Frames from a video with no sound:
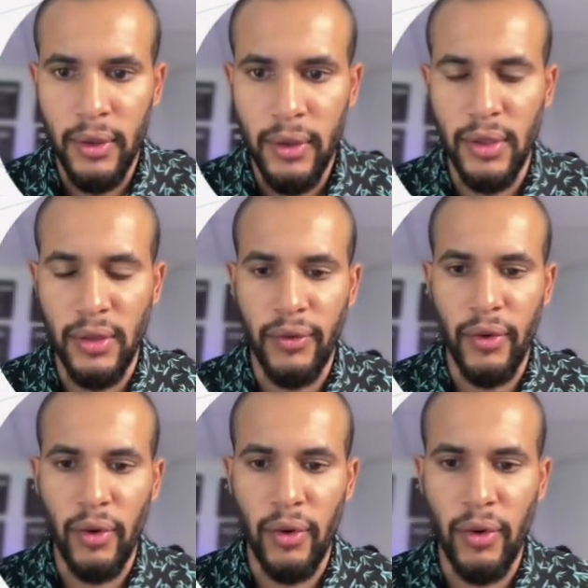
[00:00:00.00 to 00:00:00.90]
this is
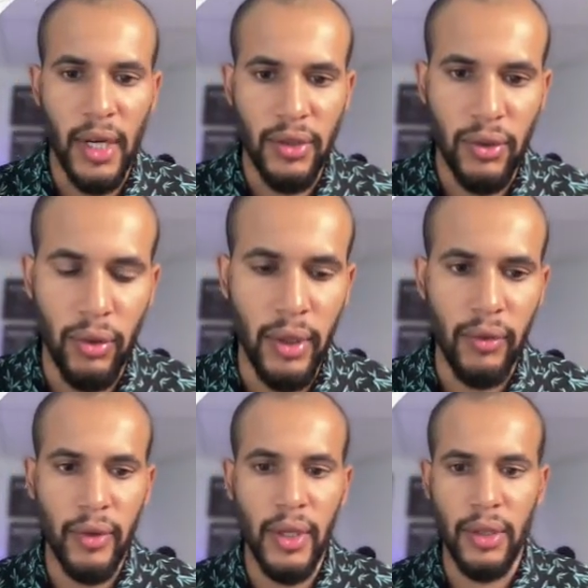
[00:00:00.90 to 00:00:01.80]
Voc Tech High School,
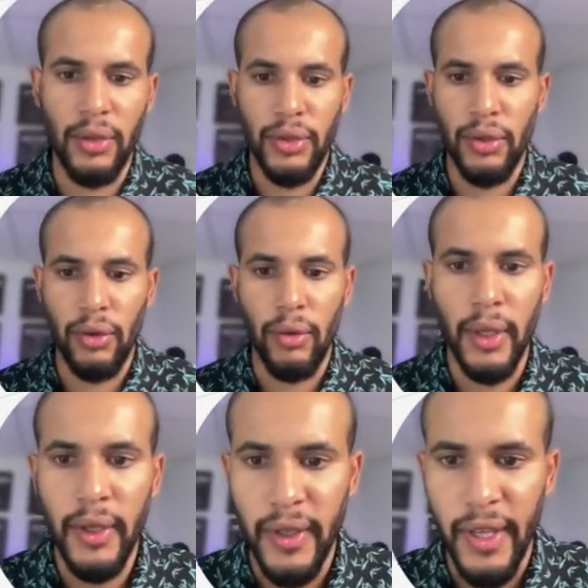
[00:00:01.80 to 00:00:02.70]
really good
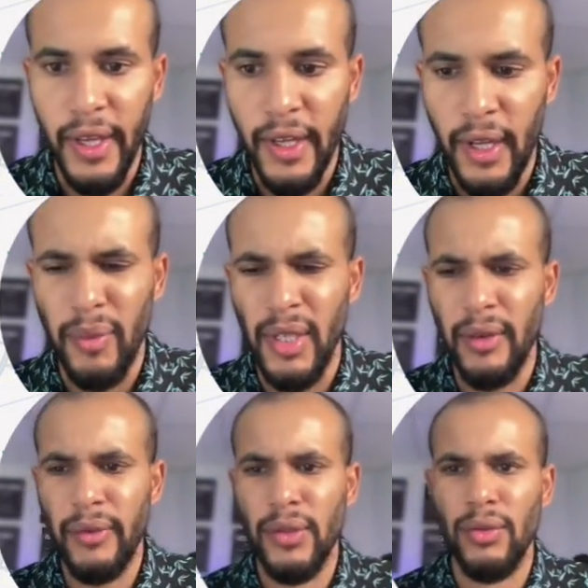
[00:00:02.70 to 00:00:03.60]
school. And I
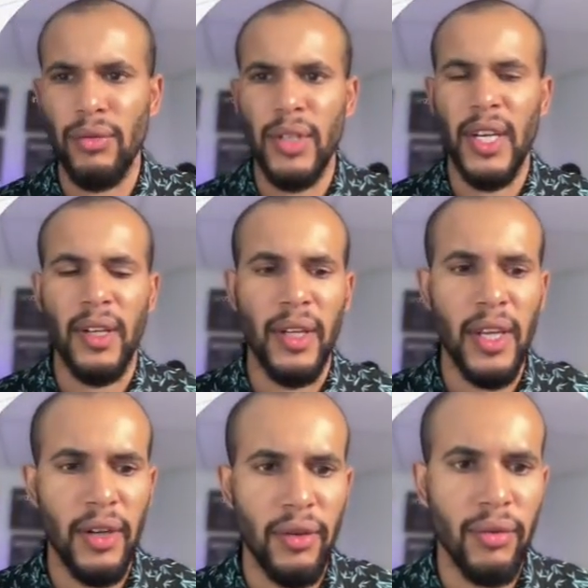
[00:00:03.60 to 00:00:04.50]
believe to get in
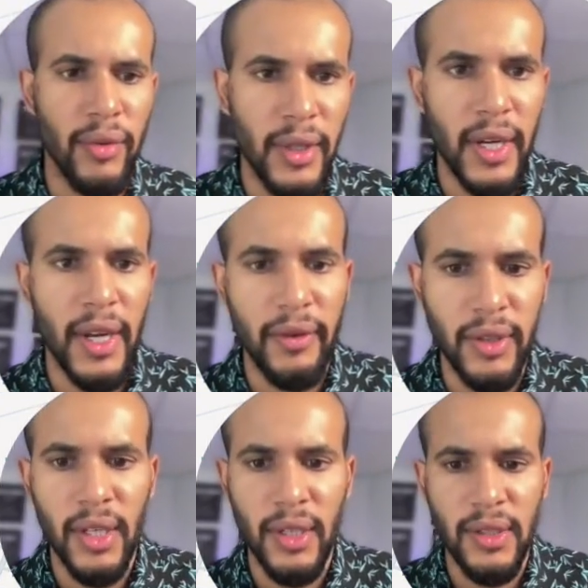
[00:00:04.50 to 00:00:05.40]
there, you kind of have
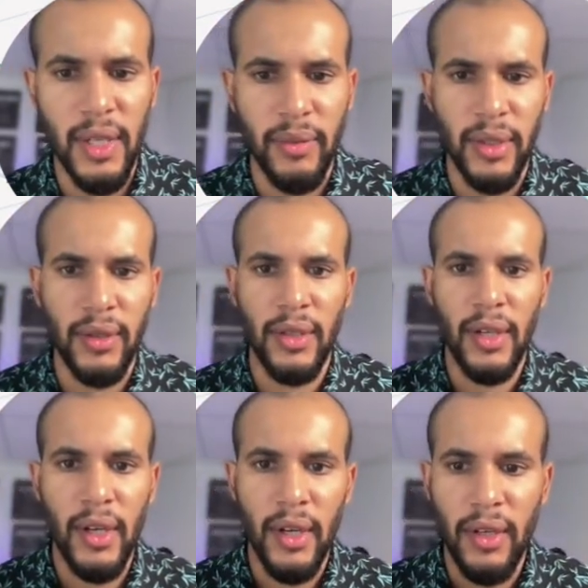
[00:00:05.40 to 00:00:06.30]
to get accepted
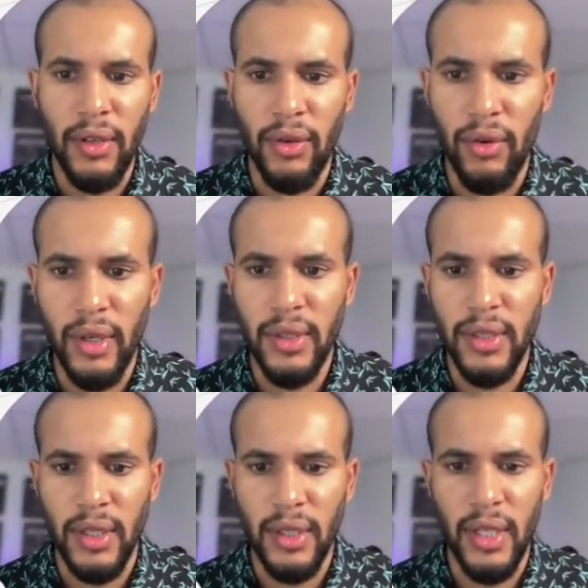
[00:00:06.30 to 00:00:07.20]
in order
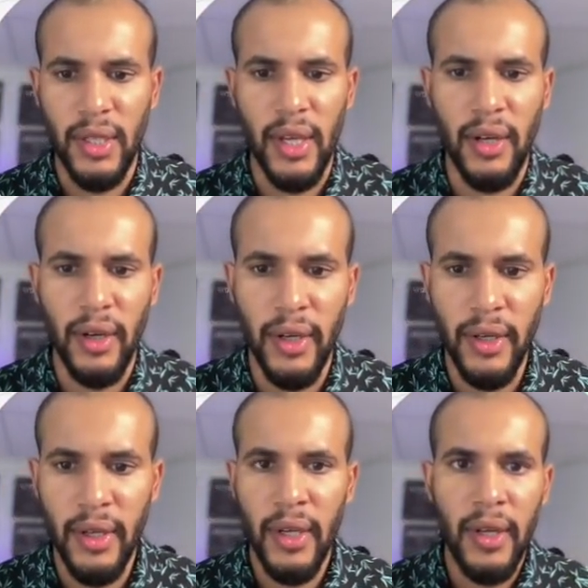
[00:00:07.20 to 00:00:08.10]
to get there.
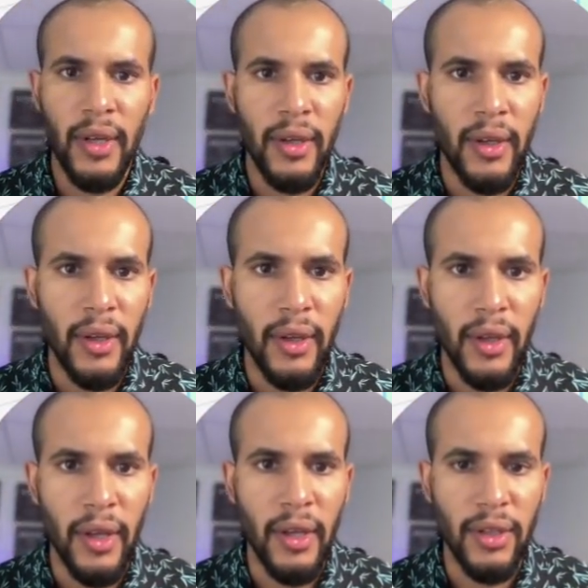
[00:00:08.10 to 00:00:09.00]

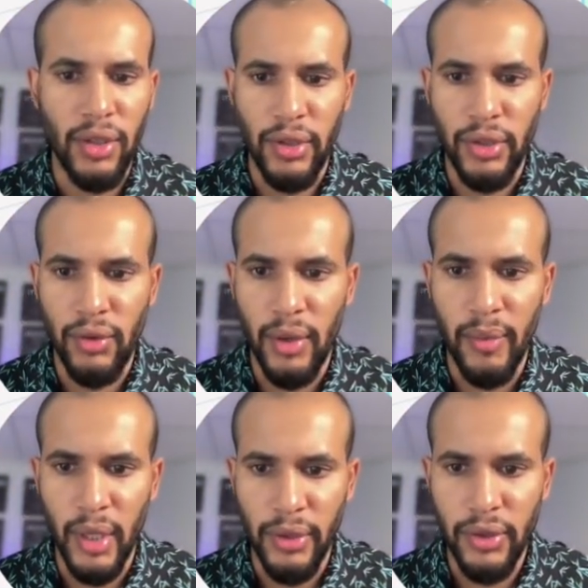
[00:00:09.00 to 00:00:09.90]
And there's also a
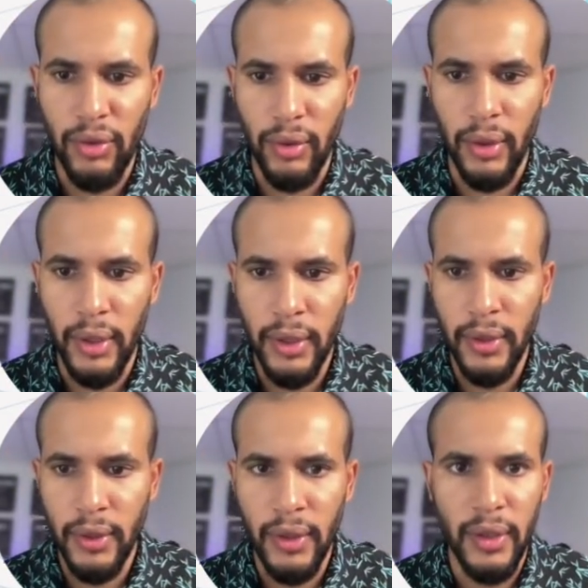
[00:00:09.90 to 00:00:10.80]
middle school
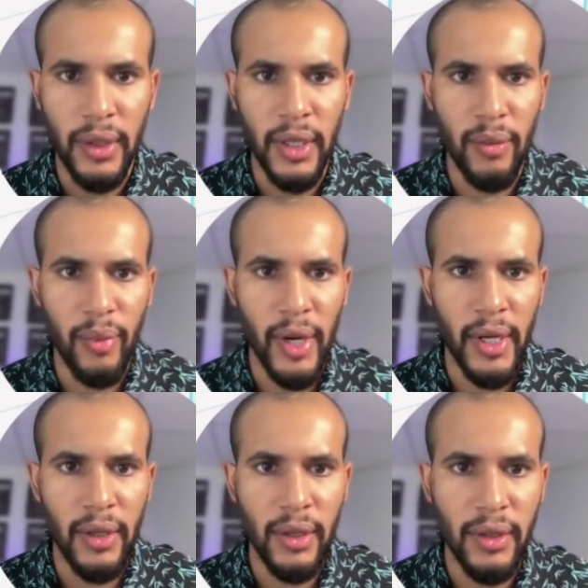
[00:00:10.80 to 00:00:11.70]

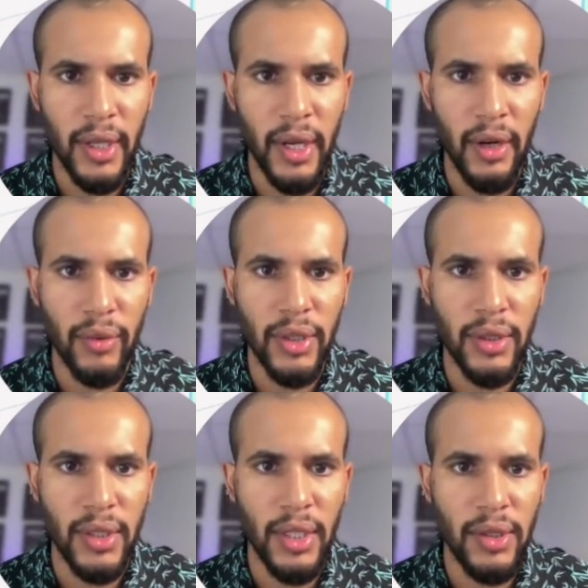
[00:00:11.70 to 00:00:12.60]
nearby there,
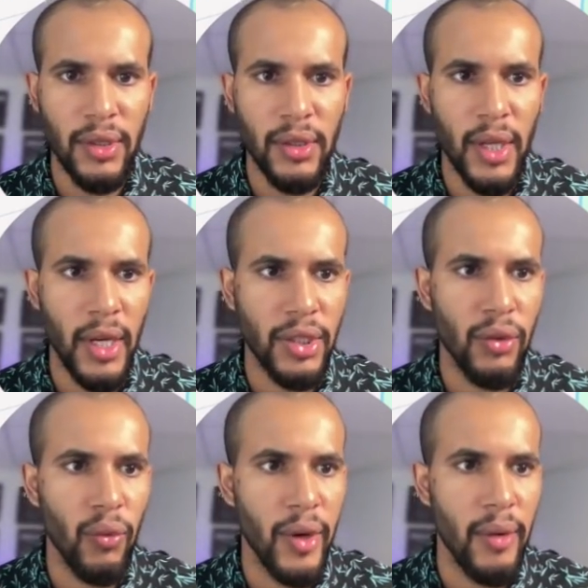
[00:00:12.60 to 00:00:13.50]
that's
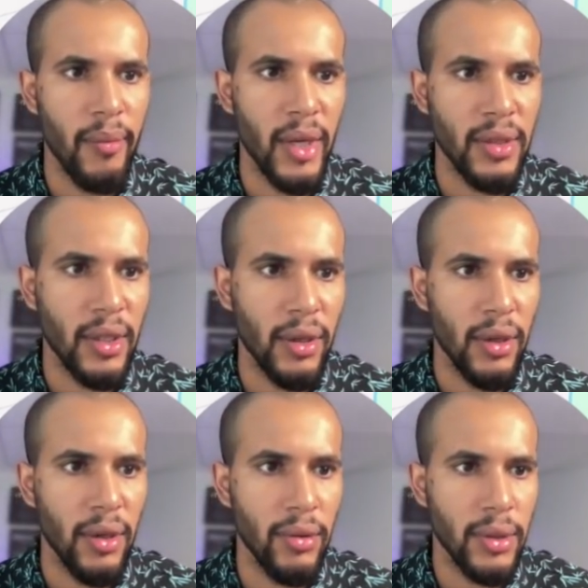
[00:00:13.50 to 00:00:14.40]
actually where my son
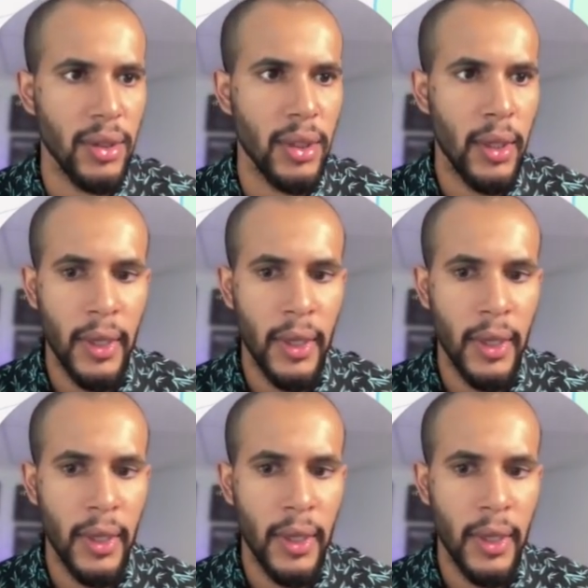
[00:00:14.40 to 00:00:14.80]
goes.